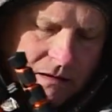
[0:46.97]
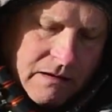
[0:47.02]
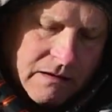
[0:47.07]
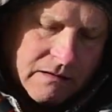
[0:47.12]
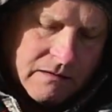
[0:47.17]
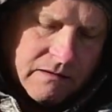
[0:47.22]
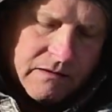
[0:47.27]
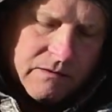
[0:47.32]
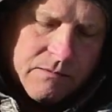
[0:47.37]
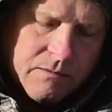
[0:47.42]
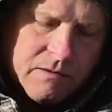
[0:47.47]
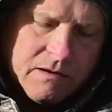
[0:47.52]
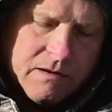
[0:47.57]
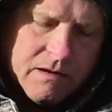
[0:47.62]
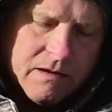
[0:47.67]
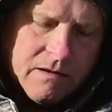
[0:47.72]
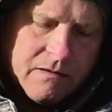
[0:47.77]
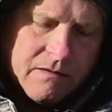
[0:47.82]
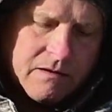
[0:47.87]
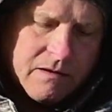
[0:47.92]
And this one
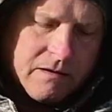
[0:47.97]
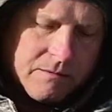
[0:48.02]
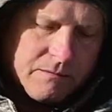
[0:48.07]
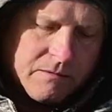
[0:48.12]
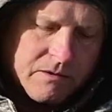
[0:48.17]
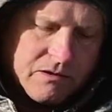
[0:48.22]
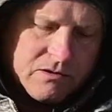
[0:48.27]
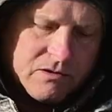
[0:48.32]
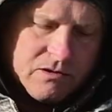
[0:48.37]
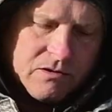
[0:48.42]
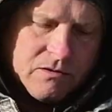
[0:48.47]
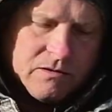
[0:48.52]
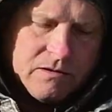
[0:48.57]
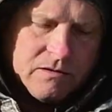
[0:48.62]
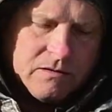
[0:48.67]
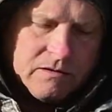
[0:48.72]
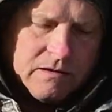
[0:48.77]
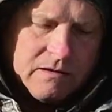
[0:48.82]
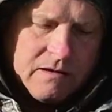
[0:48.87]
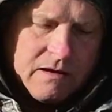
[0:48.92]
here that I'm going to show
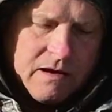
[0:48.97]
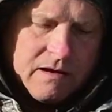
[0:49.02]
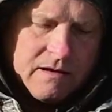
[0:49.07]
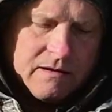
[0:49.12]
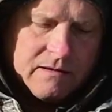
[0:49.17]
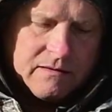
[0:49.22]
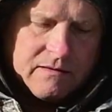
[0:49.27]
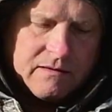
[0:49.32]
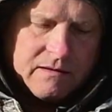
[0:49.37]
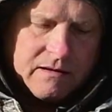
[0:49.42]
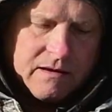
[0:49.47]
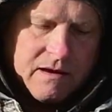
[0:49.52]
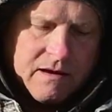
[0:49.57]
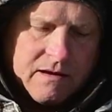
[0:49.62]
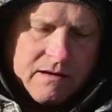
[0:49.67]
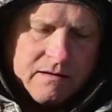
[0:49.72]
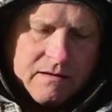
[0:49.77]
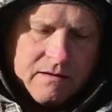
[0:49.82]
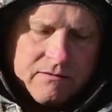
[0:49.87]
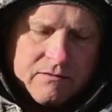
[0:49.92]
you today is the
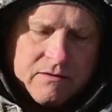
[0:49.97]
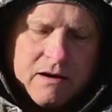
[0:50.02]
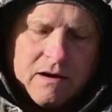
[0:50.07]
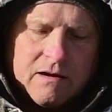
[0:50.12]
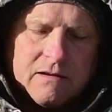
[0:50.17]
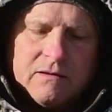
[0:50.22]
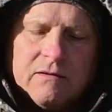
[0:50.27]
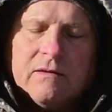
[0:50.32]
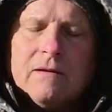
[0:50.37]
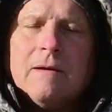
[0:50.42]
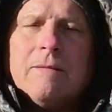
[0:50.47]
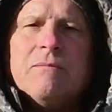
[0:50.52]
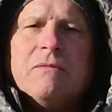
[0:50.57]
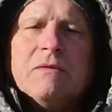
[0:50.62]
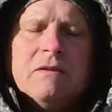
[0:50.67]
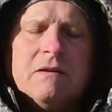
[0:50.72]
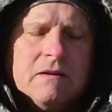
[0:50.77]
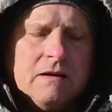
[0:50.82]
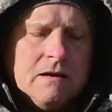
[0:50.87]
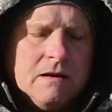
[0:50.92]
K&F
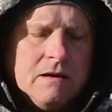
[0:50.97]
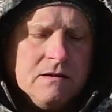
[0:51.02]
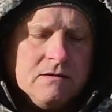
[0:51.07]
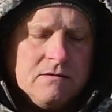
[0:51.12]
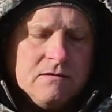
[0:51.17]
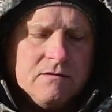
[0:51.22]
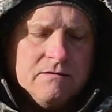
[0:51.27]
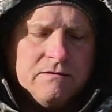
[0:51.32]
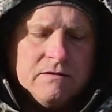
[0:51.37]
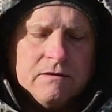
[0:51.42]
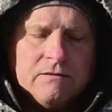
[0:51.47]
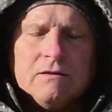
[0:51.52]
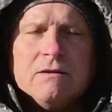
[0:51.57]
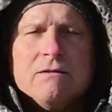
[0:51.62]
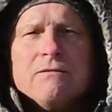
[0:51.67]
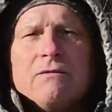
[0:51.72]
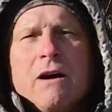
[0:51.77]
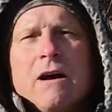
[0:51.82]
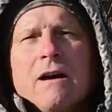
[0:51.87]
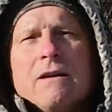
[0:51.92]
Concept
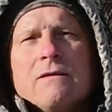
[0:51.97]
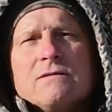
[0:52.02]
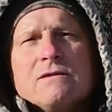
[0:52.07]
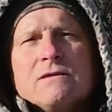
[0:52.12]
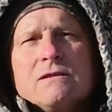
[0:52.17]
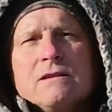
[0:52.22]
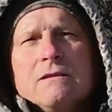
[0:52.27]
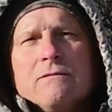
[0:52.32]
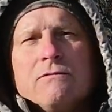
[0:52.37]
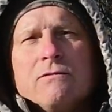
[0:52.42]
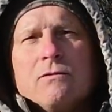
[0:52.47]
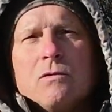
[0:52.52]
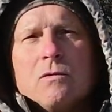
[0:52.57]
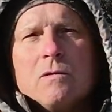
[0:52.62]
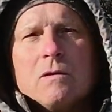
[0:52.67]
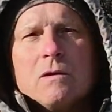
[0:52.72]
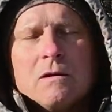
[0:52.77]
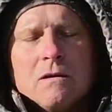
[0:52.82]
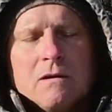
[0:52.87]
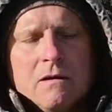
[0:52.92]

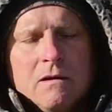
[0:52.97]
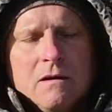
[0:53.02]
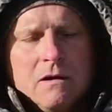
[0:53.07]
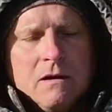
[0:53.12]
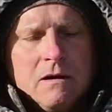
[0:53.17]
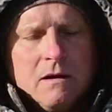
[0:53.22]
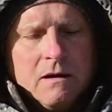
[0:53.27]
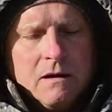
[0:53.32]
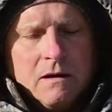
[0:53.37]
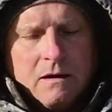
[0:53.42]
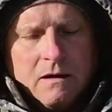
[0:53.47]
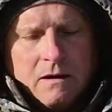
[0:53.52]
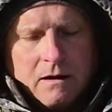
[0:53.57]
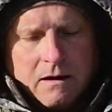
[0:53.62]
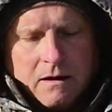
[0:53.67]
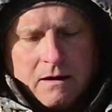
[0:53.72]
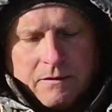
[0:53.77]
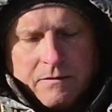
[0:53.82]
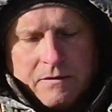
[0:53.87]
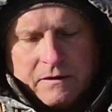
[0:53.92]
D255C4.